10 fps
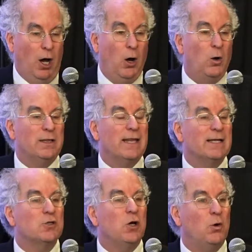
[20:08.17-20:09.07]
oh,
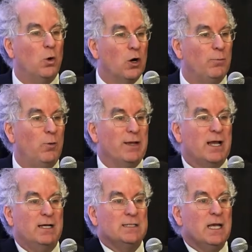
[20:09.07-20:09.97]
that's all horrible
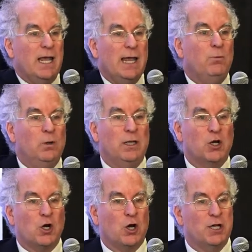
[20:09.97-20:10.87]
because it will
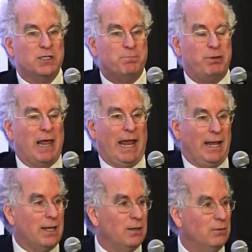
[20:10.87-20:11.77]
encourage
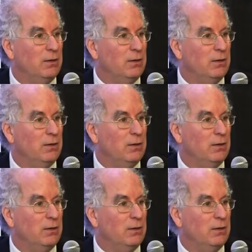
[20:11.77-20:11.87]
blank,